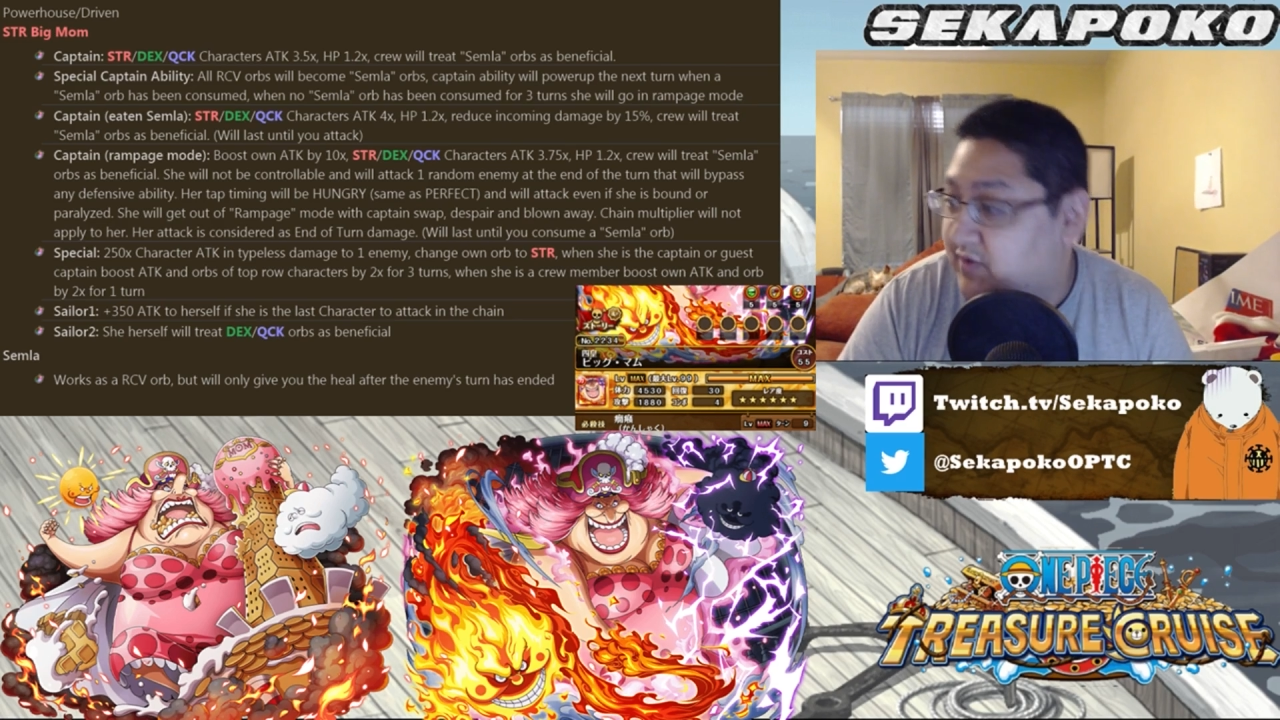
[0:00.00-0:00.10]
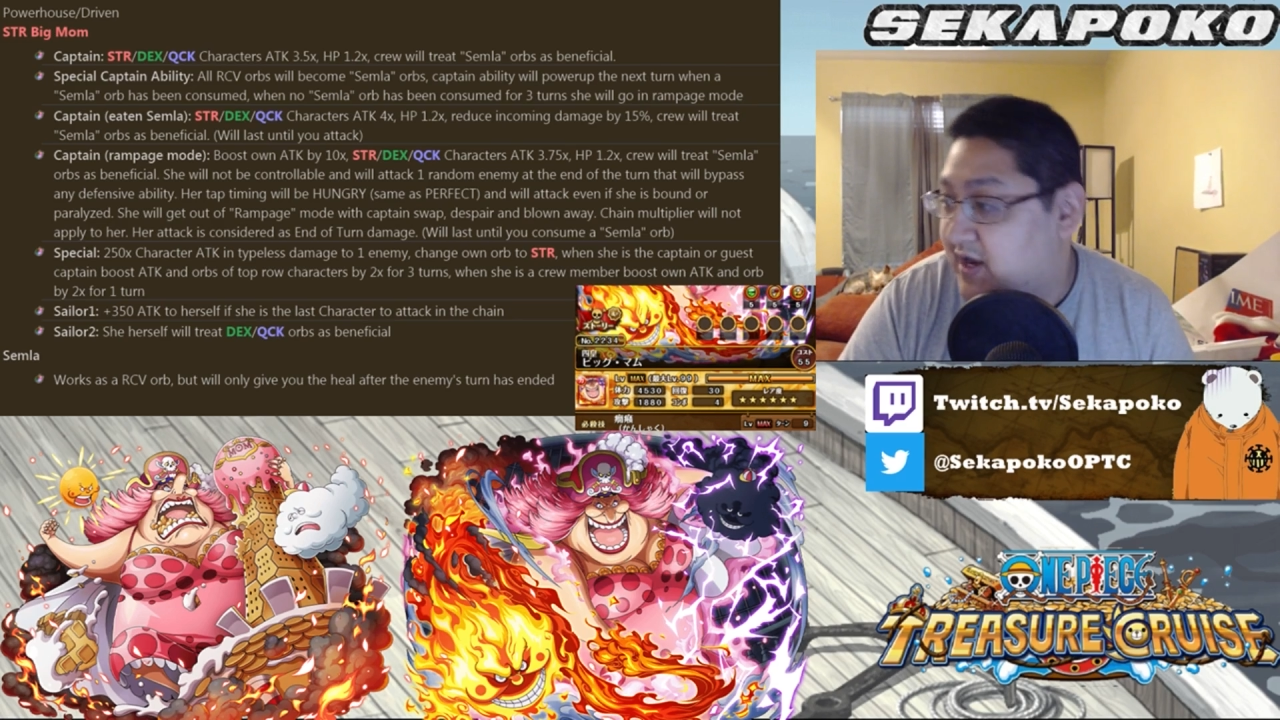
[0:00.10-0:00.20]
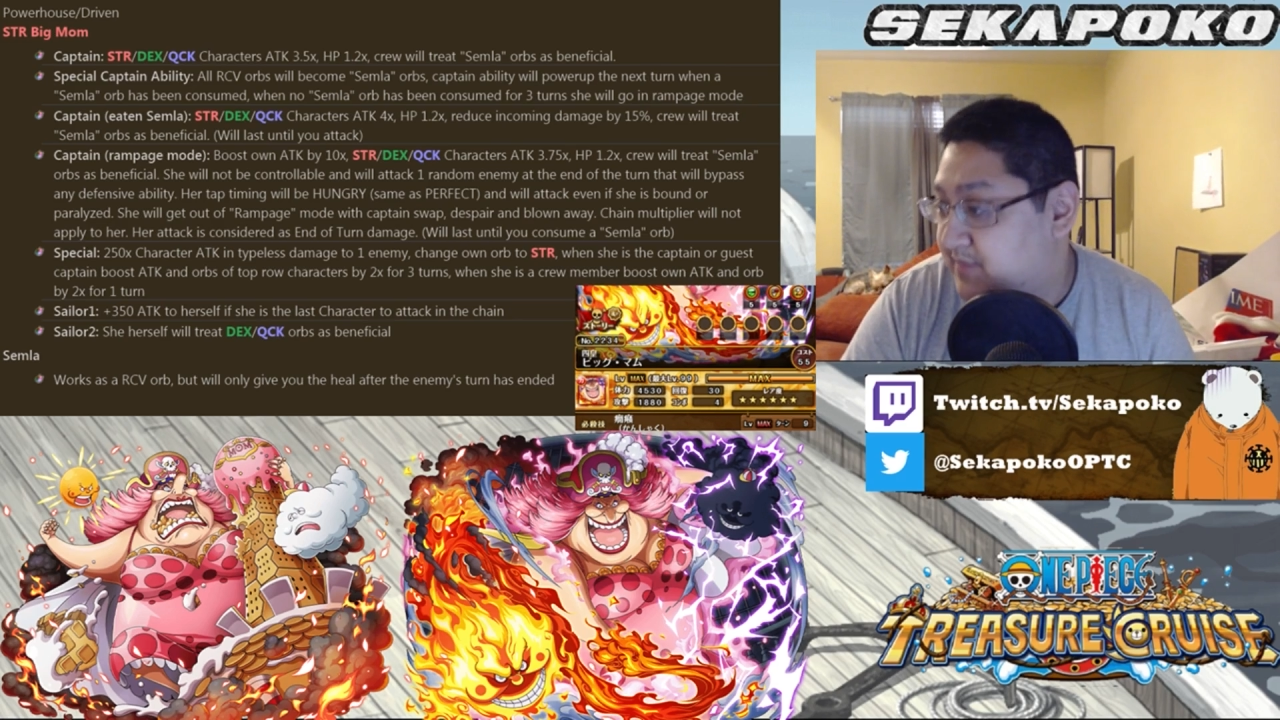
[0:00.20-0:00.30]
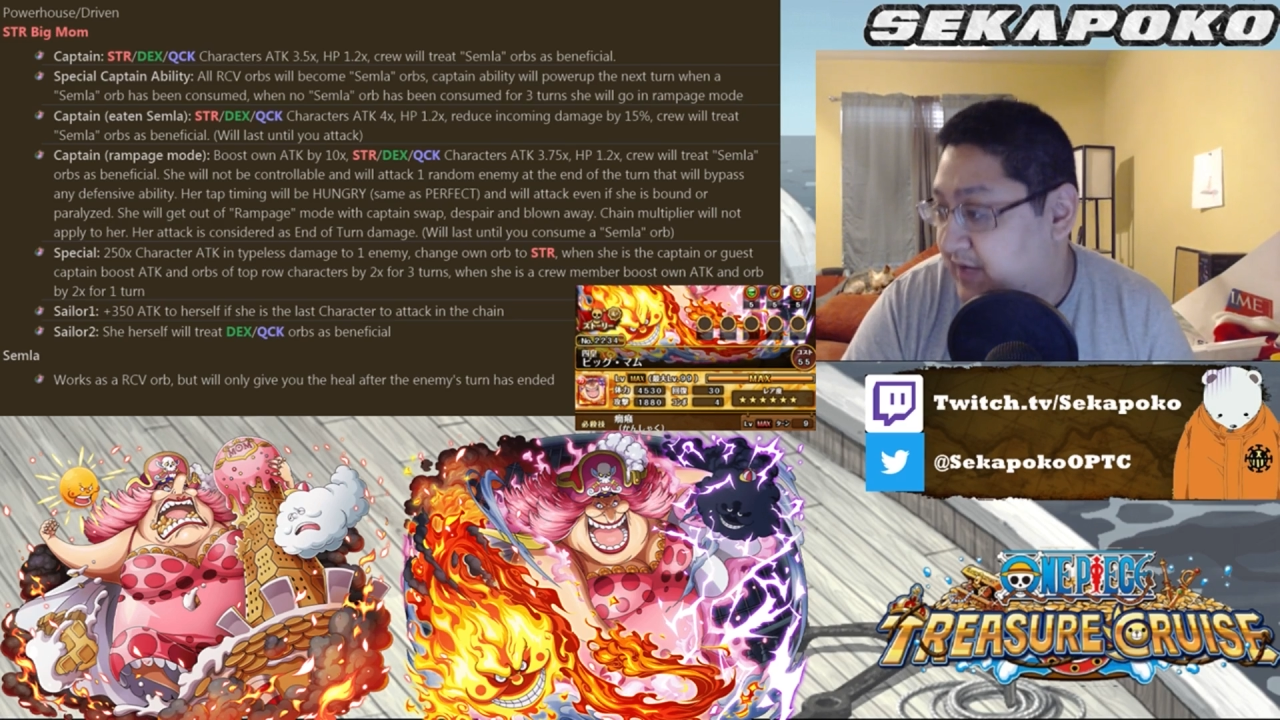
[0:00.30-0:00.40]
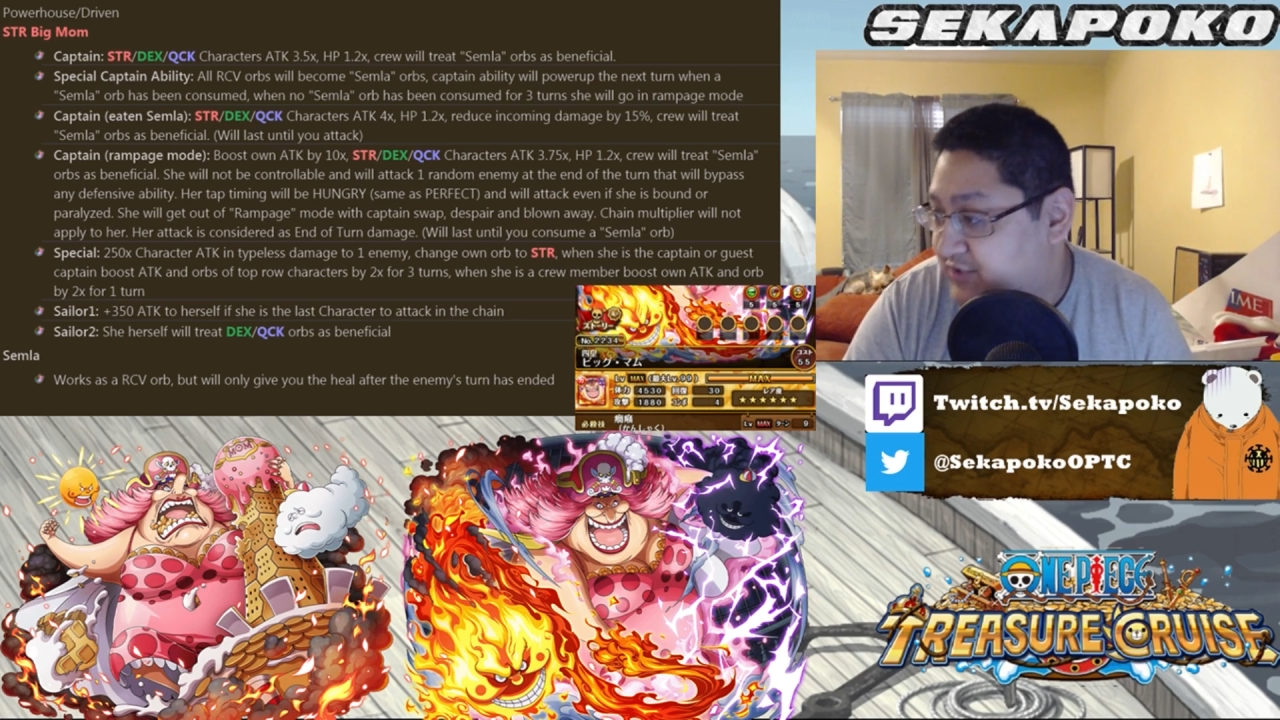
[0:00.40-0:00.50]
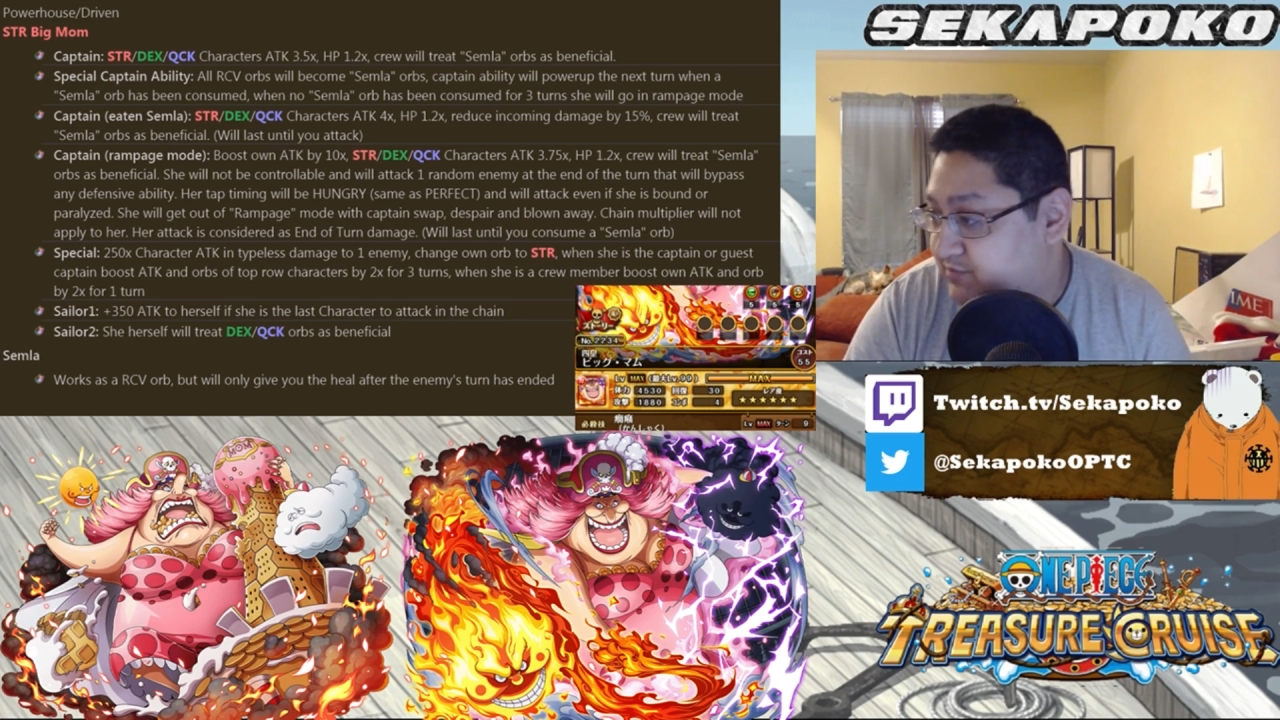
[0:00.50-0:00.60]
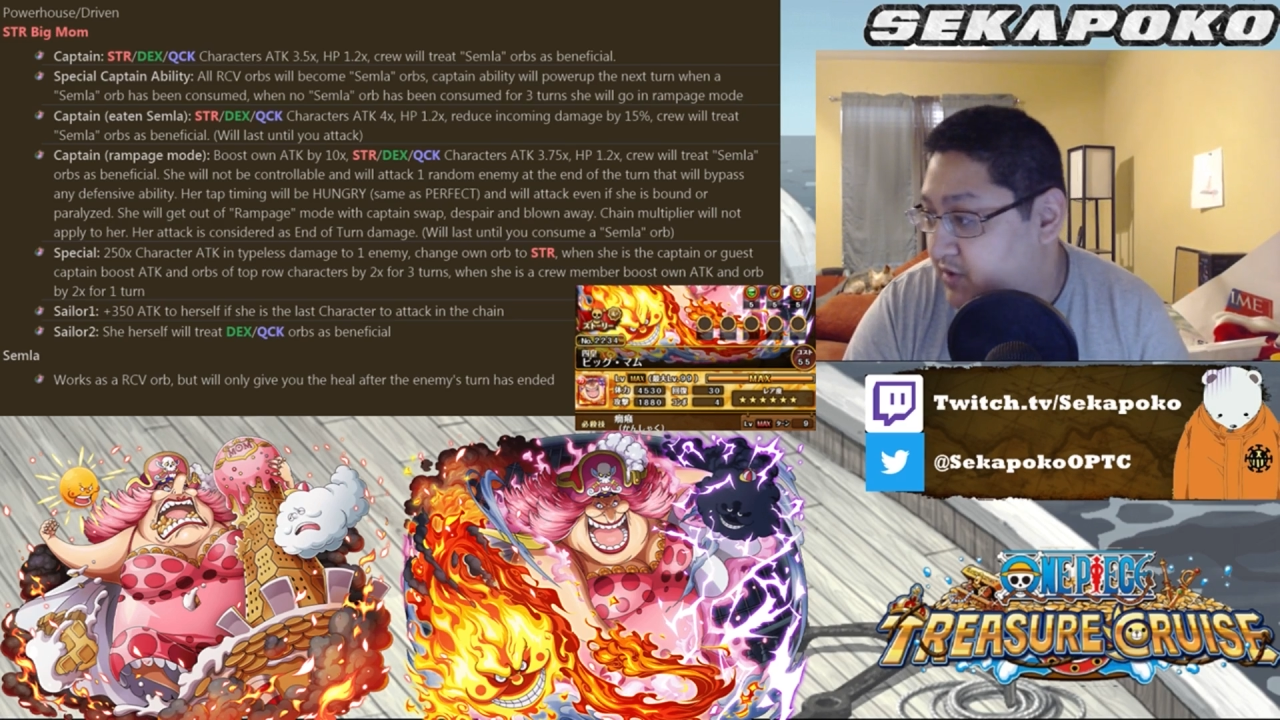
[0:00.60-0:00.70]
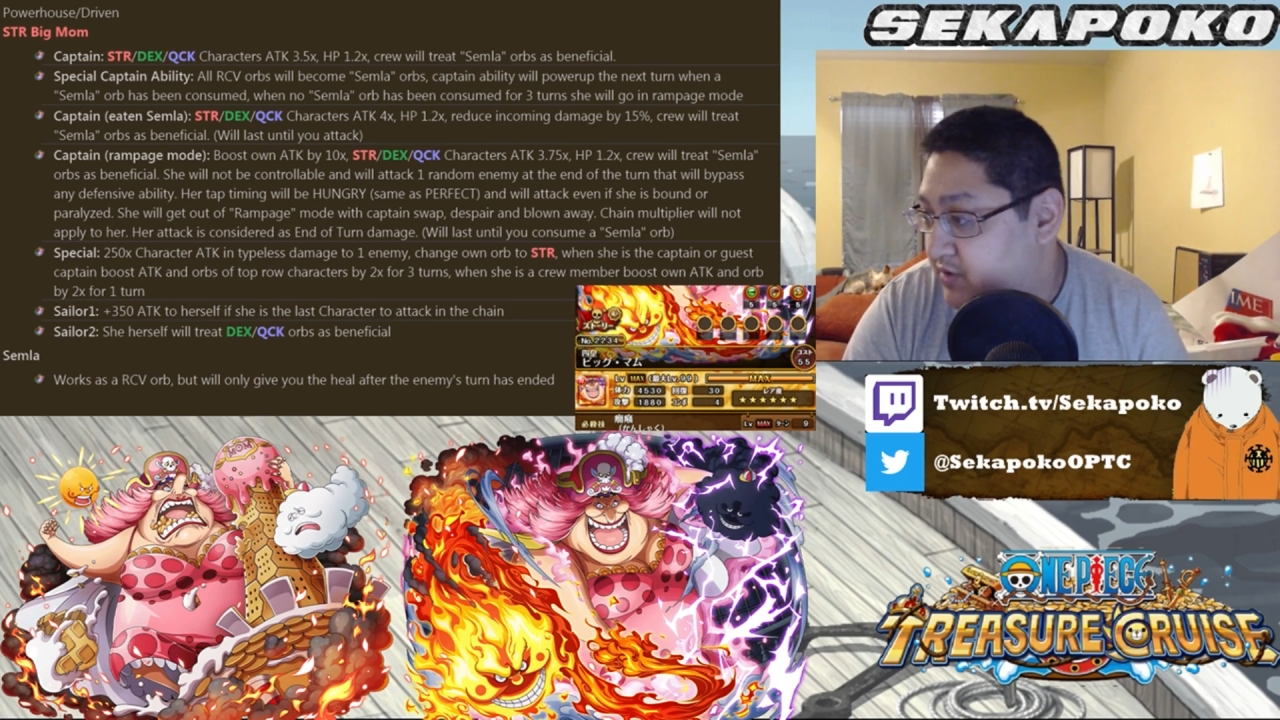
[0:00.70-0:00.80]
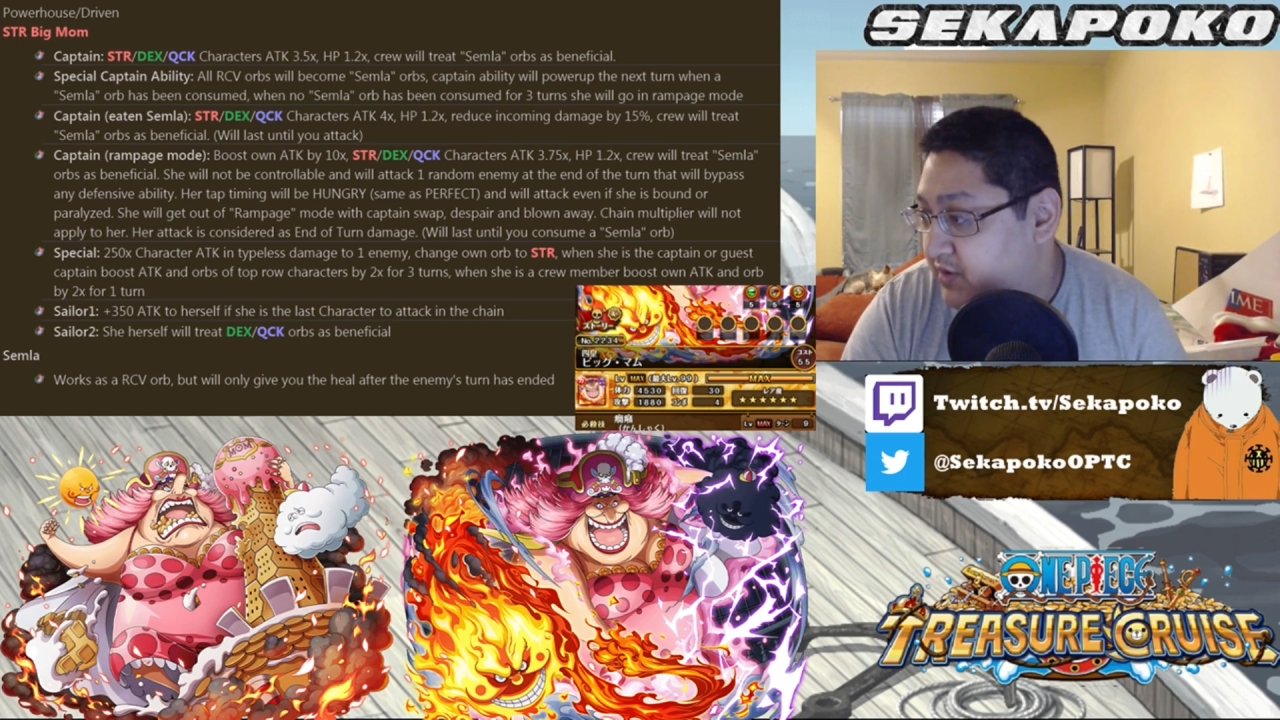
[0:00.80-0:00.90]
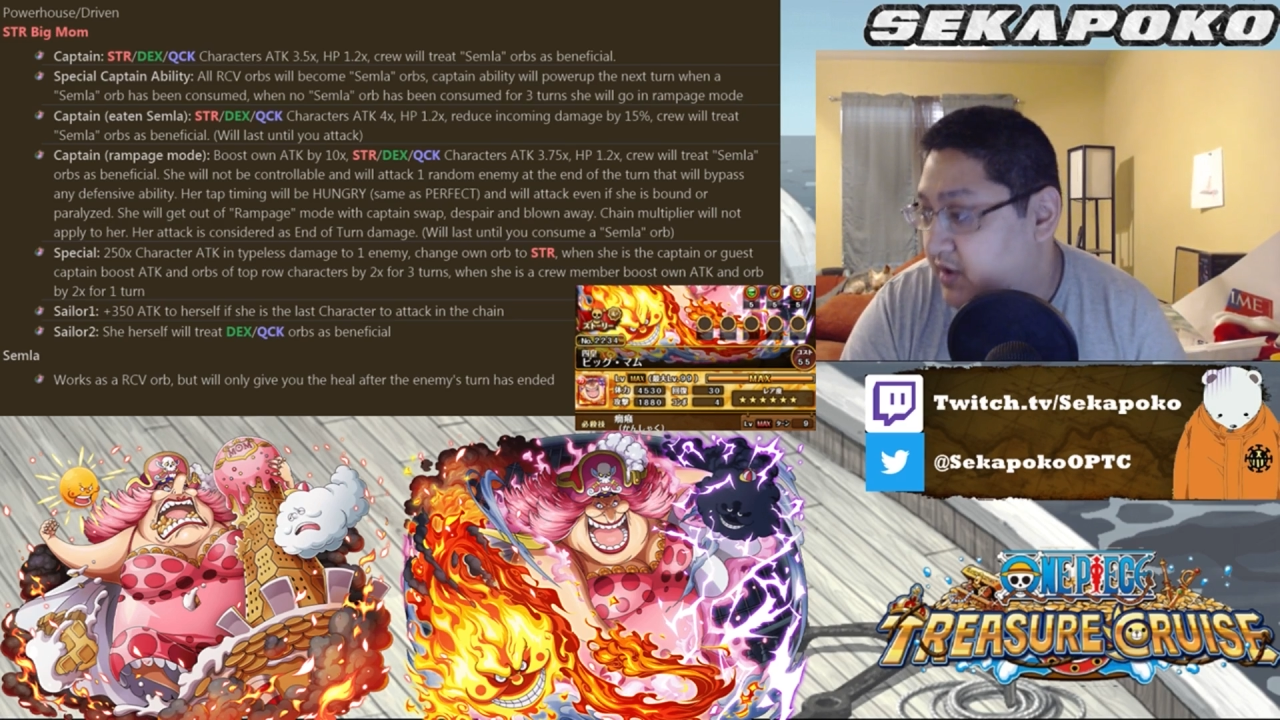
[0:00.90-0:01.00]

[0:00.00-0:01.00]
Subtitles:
rampage mode